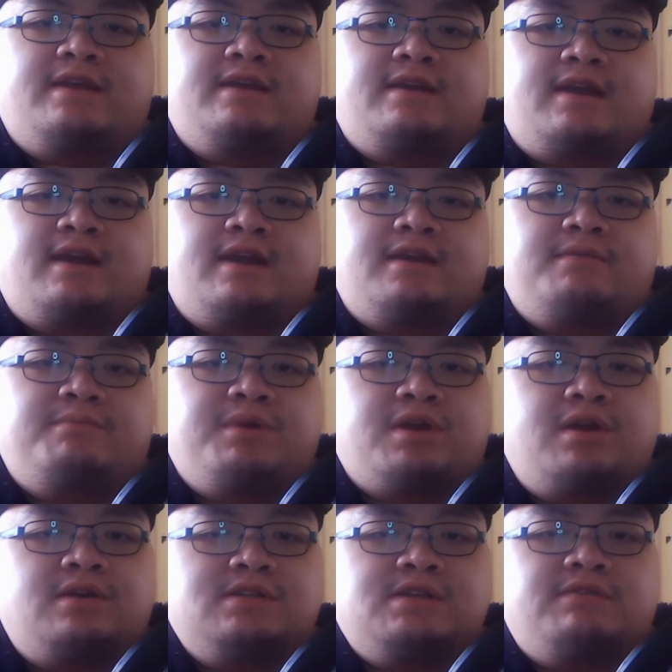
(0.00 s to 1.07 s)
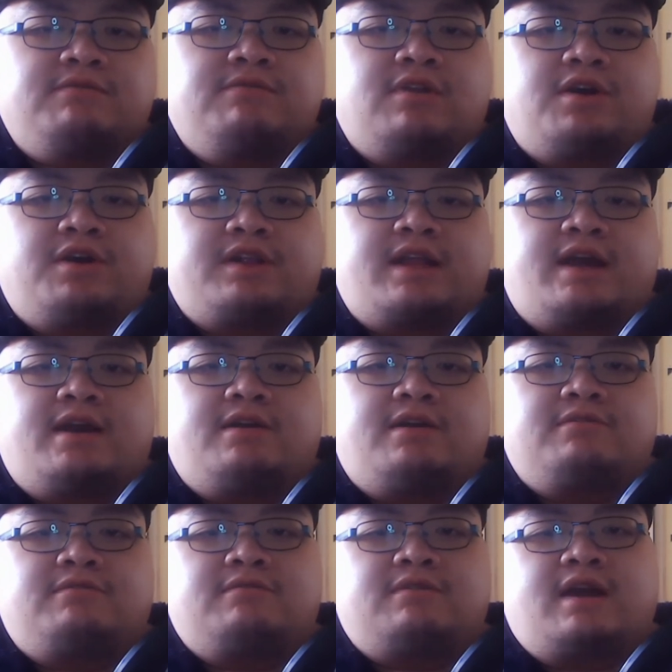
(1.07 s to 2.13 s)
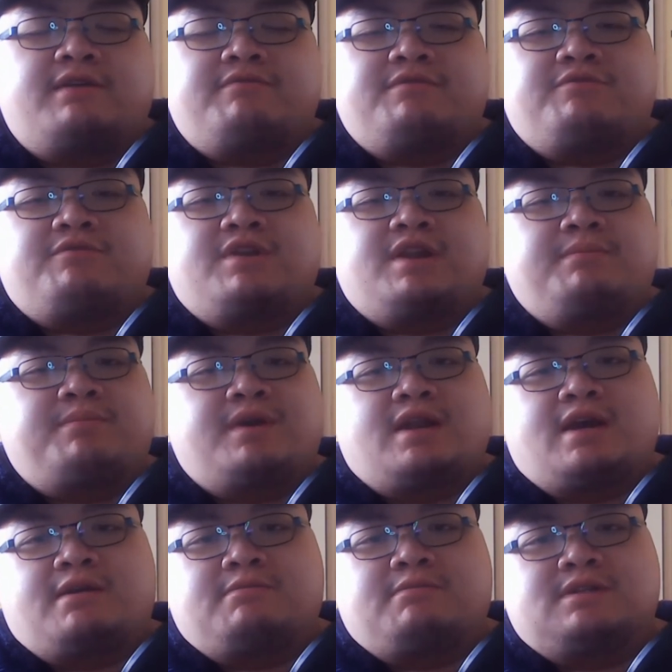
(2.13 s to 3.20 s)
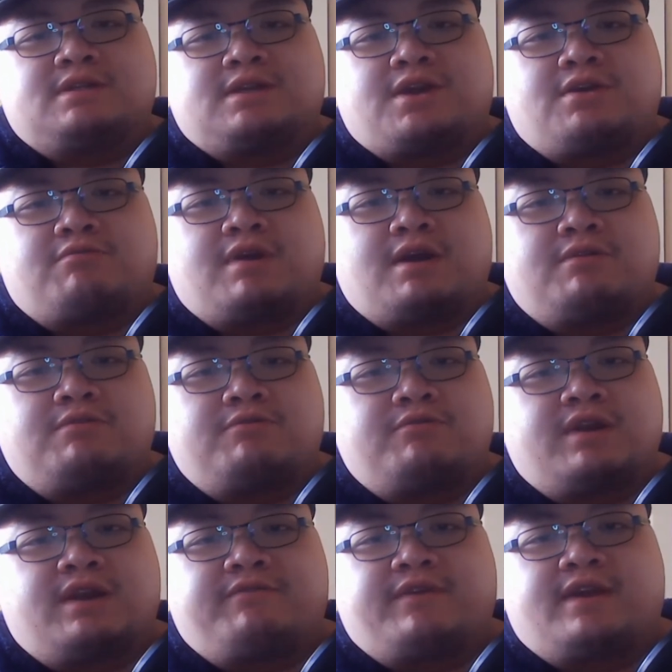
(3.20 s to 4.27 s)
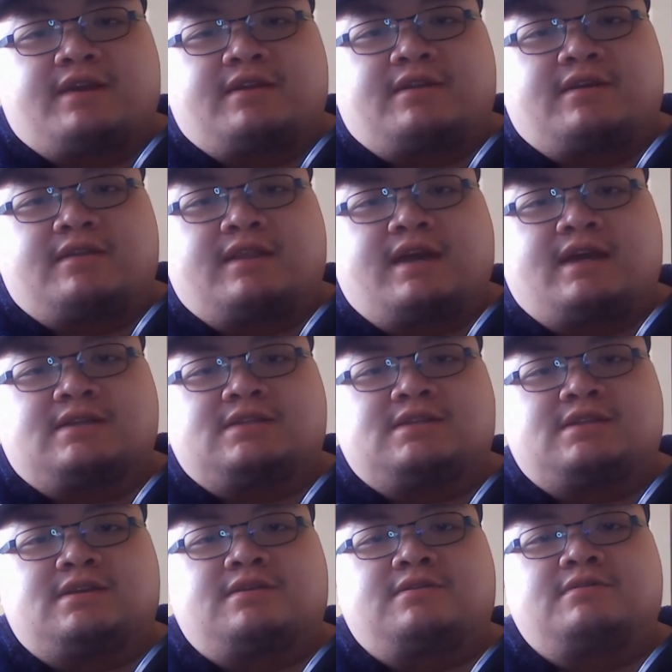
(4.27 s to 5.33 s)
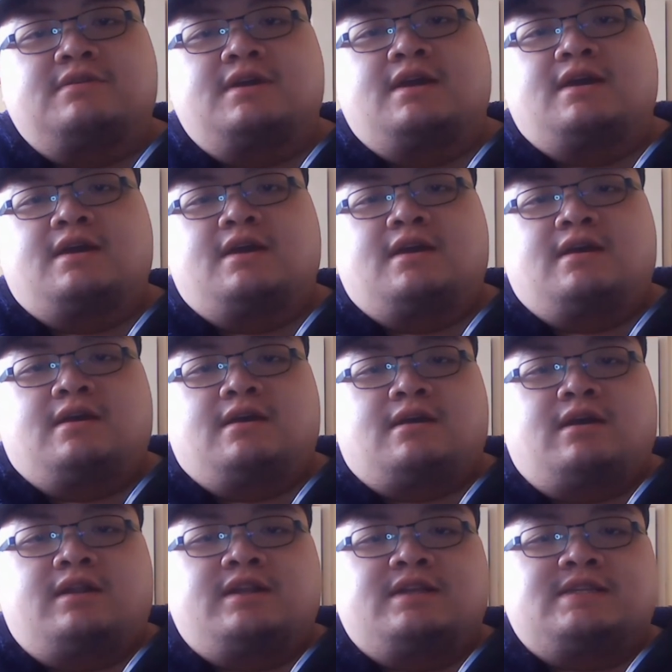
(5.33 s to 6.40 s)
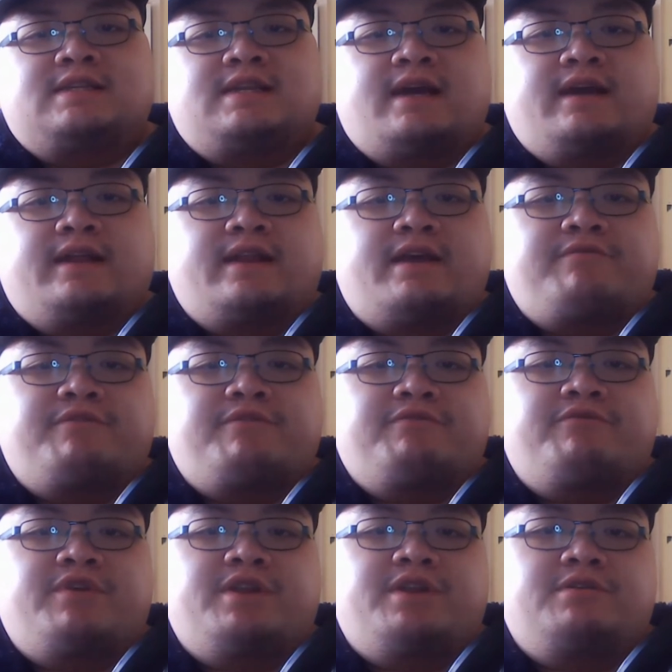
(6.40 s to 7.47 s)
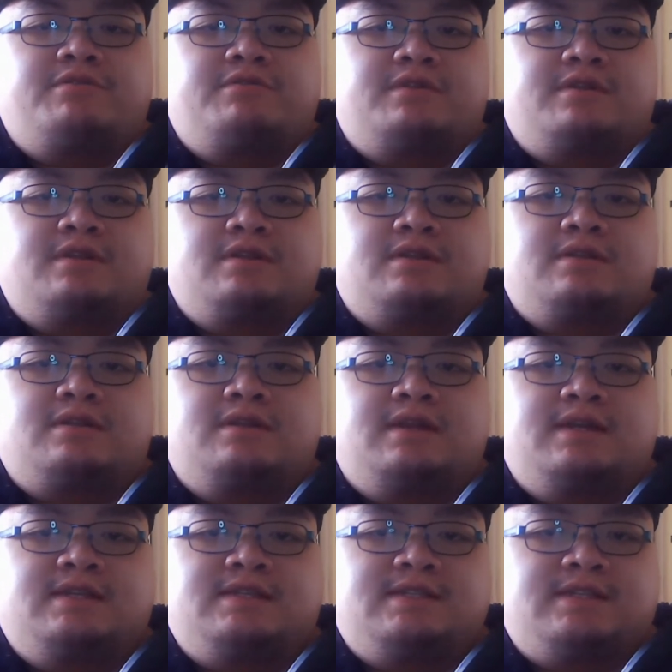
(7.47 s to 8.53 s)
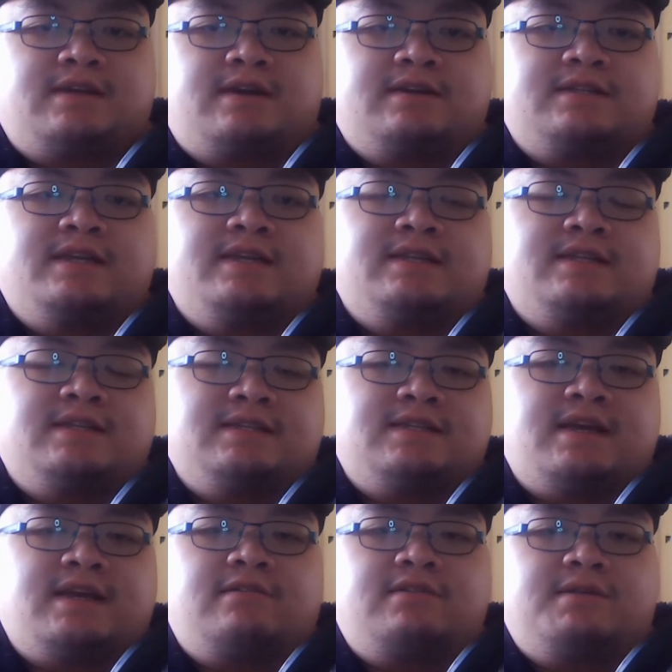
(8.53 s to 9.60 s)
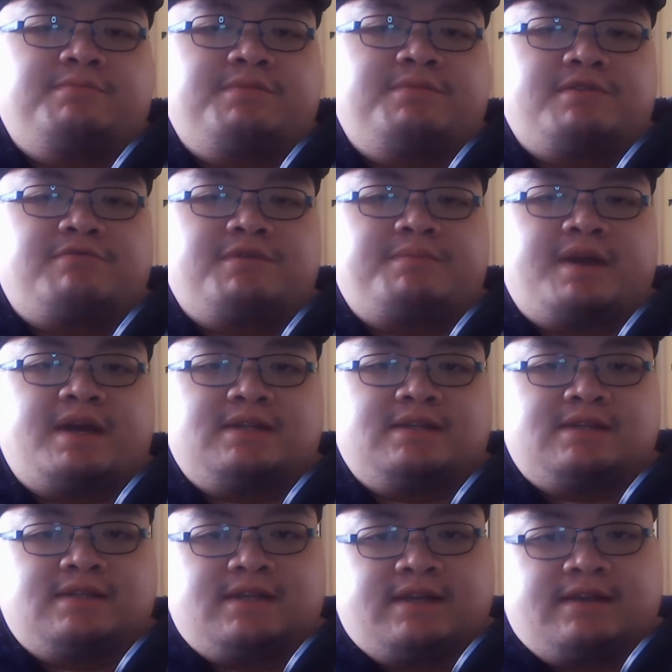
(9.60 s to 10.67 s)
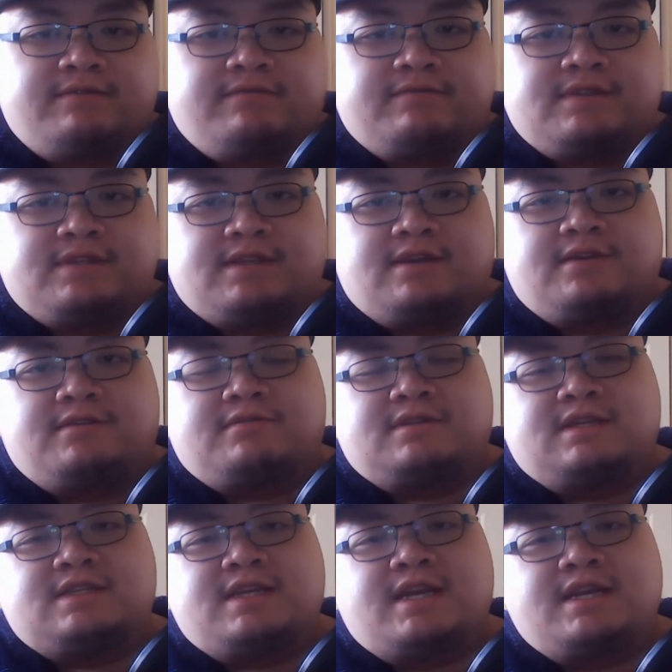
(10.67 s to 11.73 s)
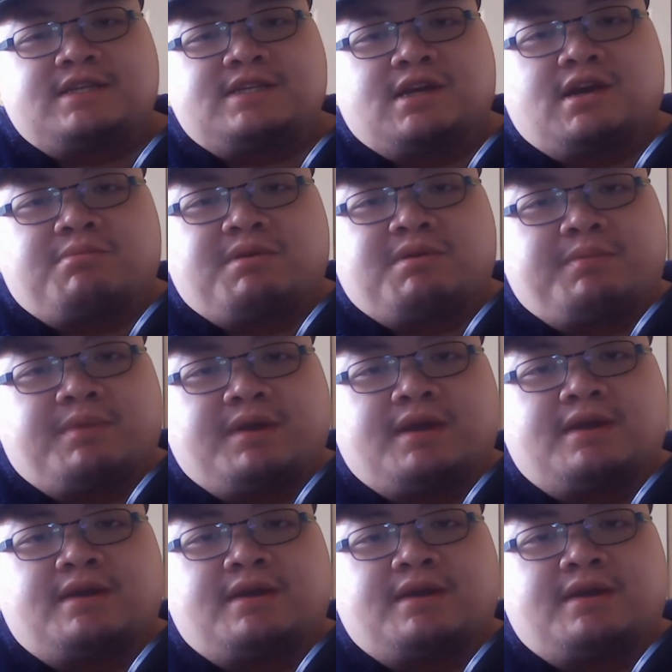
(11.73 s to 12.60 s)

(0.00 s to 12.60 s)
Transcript: and because of lockdown I haven't really been able to go out or anything like that, so I understand every video is starting to sound a bit repetitive. So to change it up a bit,